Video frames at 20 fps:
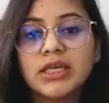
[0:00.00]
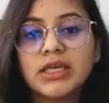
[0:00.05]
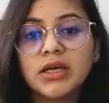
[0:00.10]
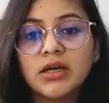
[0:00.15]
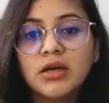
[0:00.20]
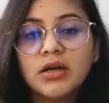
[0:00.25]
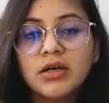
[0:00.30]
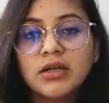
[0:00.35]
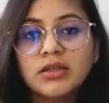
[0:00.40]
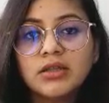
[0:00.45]

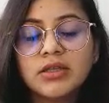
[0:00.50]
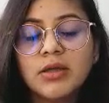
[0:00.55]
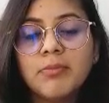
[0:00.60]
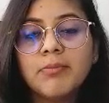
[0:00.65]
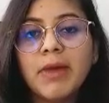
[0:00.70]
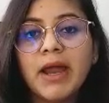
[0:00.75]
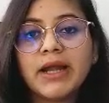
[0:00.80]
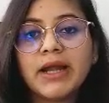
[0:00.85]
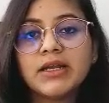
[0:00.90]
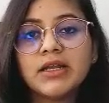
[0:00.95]
Here the
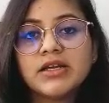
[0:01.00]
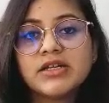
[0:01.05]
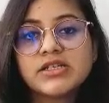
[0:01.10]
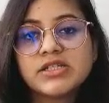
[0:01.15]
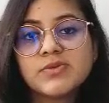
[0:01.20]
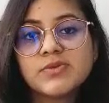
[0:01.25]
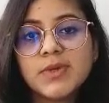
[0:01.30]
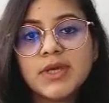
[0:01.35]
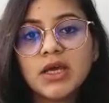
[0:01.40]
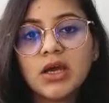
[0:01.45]
matter
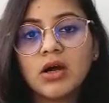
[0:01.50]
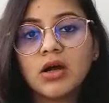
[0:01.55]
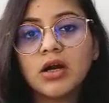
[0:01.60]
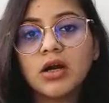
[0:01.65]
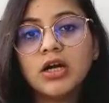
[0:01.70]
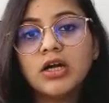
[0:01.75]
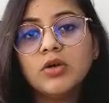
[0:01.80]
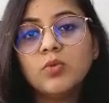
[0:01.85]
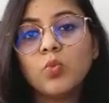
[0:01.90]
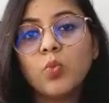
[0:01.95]
is being
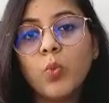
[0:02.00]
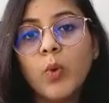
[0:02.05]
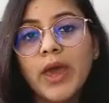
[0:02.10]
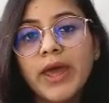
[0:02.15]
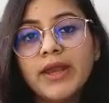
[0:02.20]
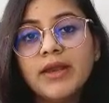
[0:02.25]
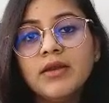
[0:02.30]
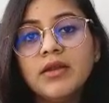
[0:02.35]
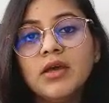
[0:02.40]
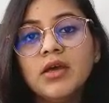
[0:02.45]
heard
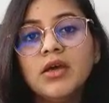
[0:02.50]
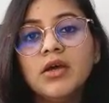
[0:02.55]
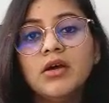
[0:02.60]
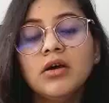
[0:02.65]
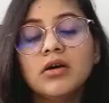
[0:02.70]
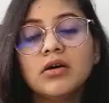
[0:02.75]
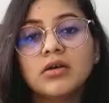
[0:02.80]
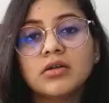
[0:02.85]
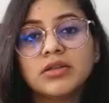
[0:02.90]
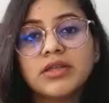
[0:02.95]
when
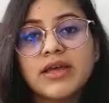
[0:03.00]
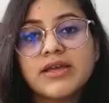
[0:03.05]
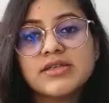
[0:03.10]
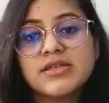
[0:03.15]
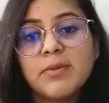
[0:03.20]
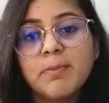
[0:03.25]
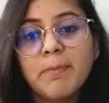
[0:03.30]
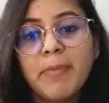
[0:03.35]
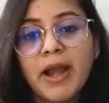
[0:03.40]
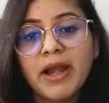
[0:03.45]

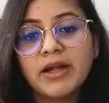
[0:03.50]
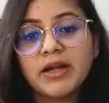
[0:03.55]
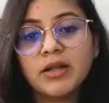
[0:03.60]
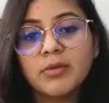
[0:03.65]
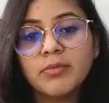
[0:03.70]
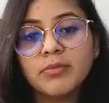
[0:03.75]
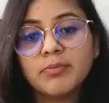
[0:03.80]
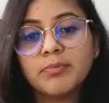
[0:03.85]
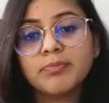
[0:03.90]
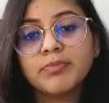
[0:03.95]
there's a
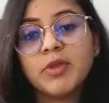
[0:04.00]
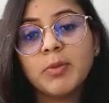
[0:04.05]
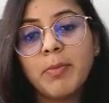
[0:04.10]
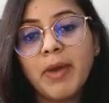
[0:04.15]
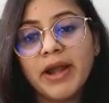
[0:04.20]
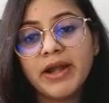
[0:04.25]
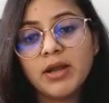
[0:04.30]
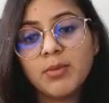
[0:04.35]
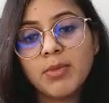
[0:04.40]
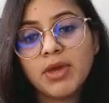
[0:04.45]
pandemic, the
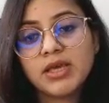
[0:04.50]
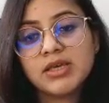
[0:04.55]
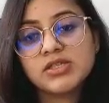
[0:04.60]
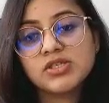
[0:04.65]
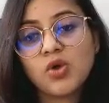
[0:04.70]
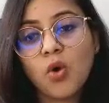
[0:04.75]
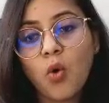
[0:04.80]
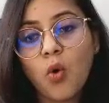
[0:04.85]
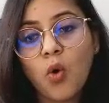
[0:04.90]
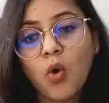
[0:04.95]
pandemic
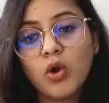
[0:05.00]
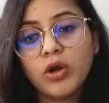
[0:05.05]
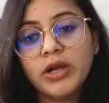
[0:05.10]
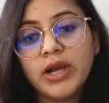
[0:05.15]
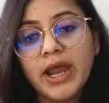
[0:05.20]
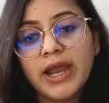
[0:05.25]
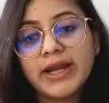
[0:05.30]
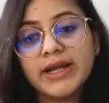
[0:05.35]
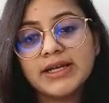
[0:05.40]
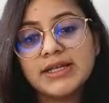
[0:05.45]
is
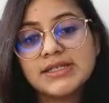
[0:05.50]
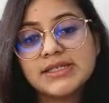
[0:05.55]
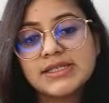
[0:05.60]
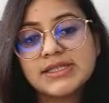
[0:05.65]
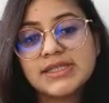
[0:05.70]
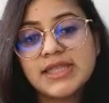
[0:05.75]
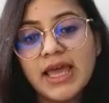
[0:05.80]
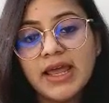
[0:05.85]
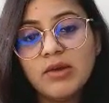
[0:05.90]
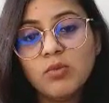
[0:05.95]
on, it
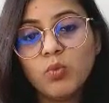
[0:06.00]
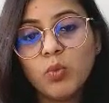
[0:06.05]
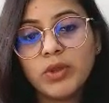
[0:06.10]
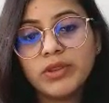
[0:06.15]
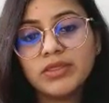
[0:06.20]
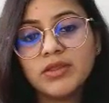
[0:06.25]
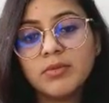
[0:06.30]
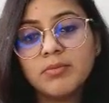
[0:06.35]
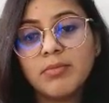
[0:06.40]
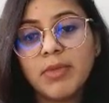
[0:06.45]
is then
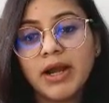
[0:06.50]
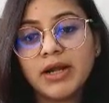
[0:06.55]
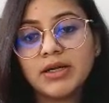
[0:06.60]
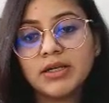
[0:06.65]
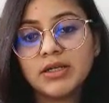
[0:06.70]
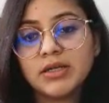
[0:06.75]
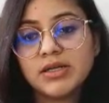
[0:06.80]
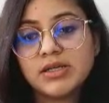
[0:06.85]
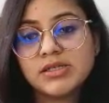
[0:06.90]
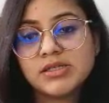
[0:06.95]
when the
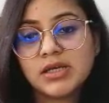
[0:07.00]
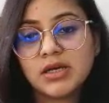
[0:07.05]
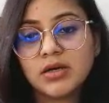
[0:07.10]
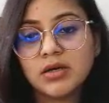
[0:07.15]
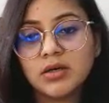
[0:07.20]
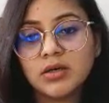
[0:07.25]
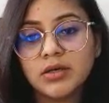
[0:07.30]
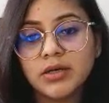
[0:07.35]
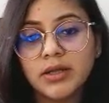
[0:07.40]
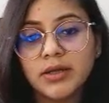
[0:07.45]
matter
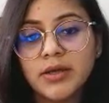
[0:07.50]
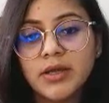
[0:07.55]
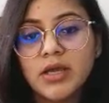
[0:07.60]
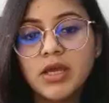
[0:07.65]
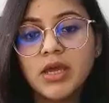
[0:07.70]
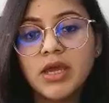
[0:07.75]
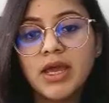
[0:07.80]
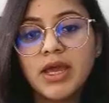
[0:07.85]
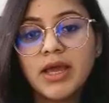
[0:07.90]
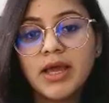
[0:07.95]
is heard.
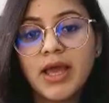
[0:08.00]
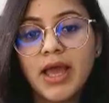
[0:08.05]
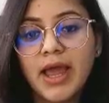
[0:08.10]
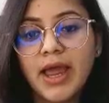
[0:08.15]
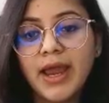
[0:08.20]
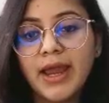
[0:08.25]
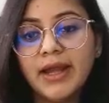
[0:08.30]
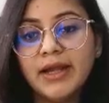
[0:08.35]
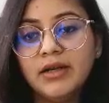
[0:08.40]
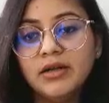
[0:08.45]

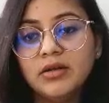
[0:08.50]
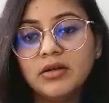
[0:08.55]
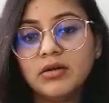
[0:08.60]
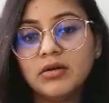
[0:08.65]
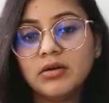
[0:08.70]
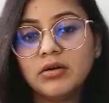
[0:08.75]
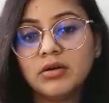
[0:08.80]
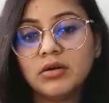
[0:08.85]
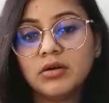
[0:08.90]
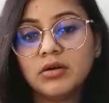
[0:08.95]
And